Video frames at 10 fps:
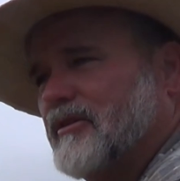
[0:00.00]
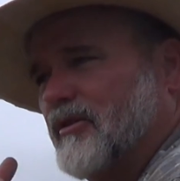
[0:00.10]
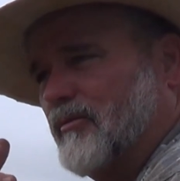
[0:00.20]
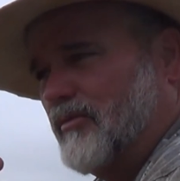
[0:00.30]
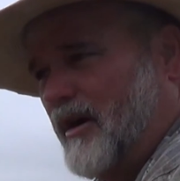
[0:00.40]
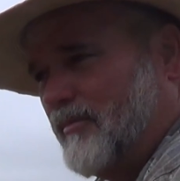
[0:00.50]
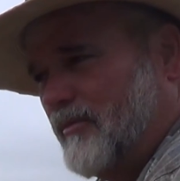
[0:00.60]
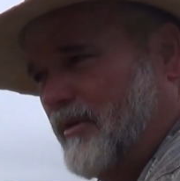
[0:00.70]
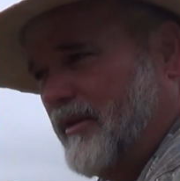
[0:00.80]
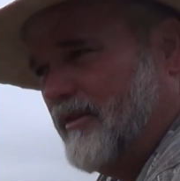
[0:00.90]
in proper
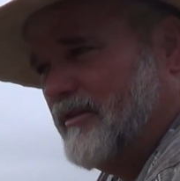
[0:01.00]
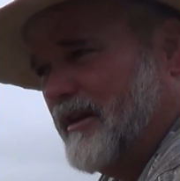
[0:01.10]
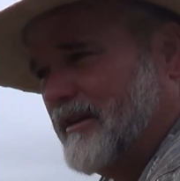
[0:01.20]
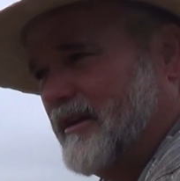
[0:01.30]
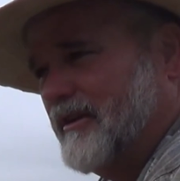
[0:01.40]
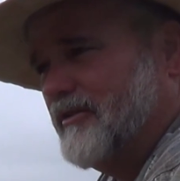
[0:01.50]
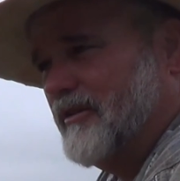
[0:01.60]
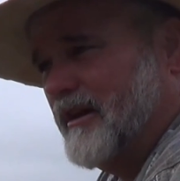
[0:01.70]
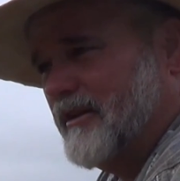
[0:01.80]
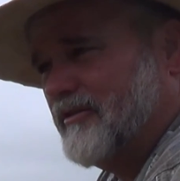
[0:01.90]
breathing techniques, you're
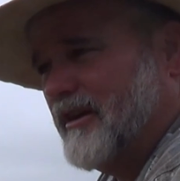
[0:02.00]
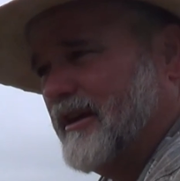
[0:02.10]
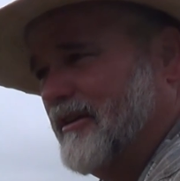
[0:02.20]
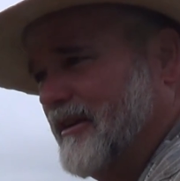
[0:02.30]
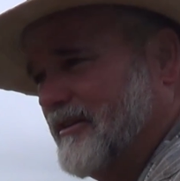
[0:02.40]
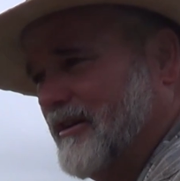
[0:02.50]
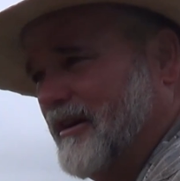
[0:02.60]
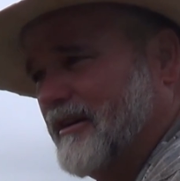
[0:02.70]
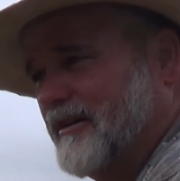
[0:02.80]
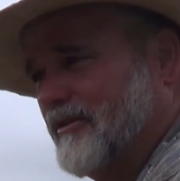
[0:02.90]
not excited, you're not
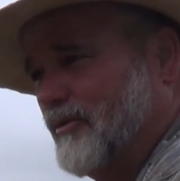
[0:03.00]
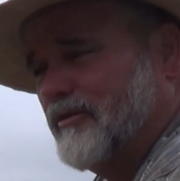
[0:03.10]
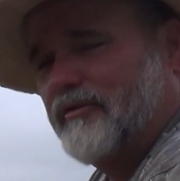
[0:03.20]
talking, no one's